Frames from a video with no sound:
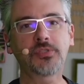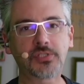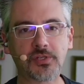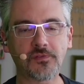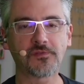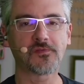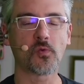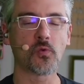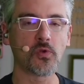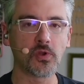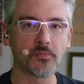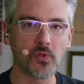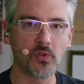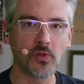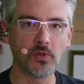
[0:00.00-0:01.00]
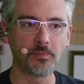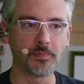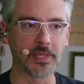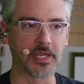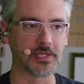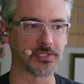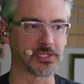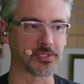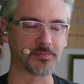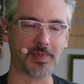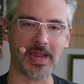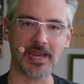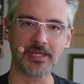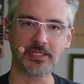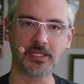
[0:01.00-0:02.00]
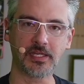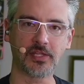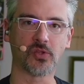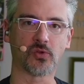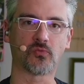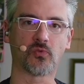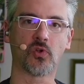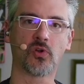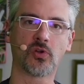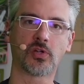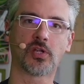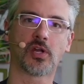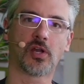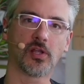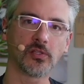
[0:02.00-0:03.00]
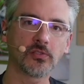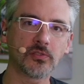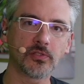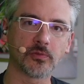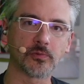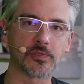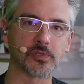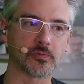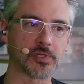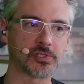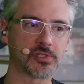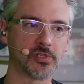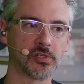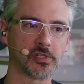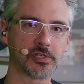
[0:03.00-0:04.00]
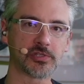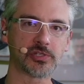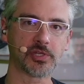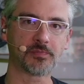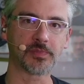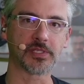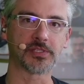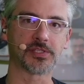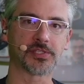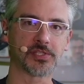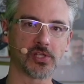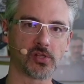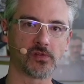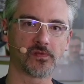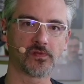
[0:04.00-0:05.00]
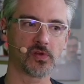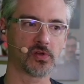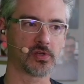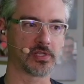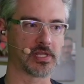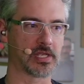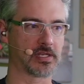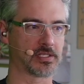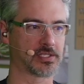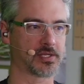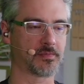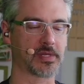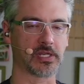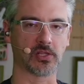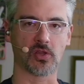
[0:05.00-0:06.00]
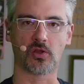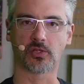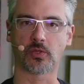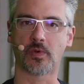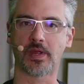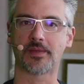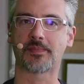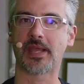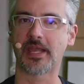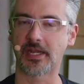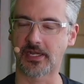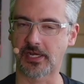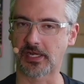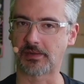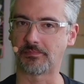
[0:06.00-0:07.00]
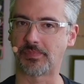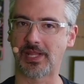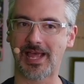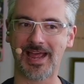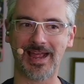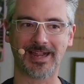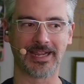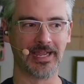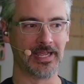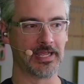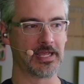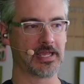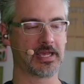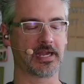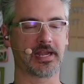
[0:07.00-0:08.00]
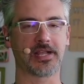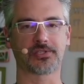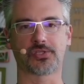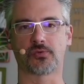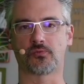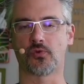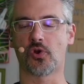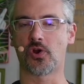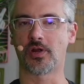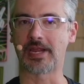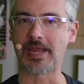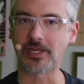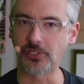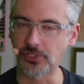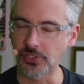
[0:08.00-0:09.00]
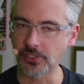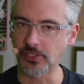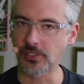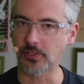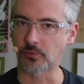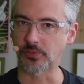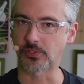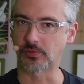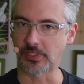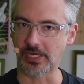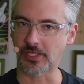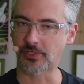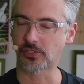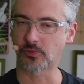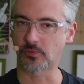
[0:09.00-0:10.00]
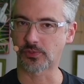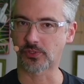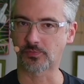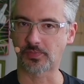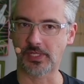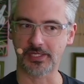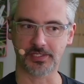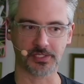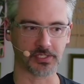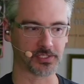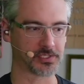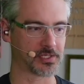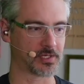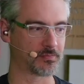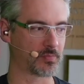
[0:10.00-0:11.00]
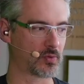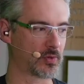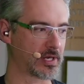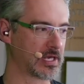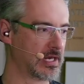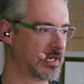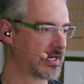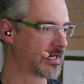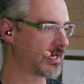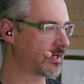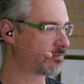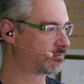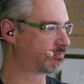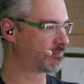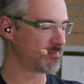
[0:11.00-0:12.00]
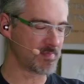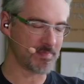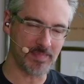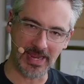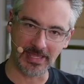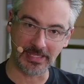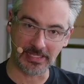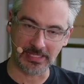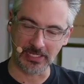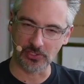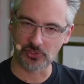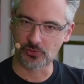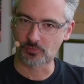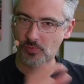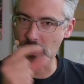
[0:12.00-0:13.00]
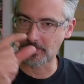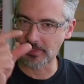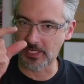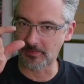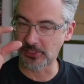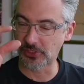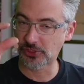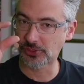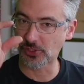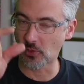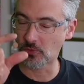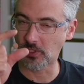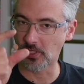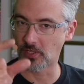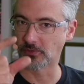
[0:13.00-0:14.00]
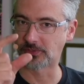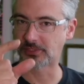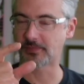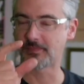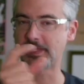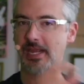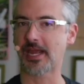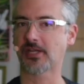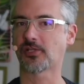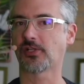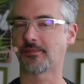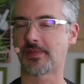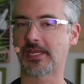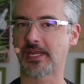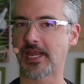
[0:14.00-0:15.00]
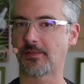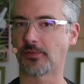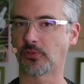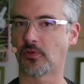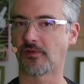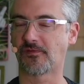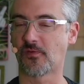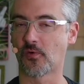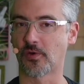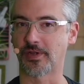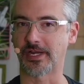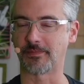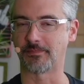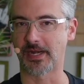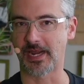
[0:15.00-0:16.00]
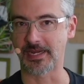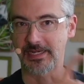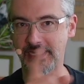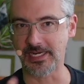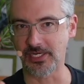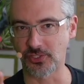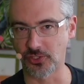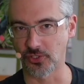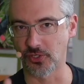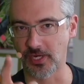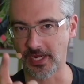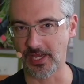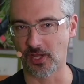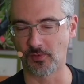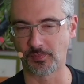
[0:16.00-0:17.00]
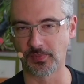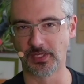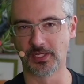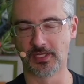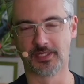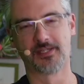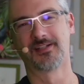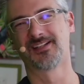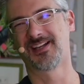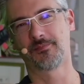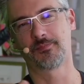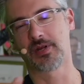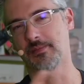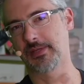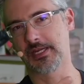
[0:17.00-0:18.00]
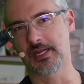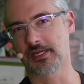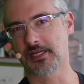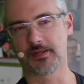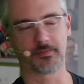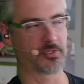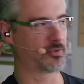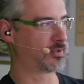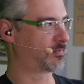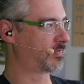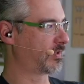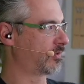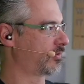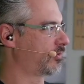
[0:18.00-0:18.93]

affordable because it's painted in the wrong color. It was originally shipped in silver and then somebody along the way painted it in black and it has the wrong engine. It was the engine was replaced at some point. I man, that thing is probably going to be so close to me actually being able to afford it, but I need your help probably not going to do it, but who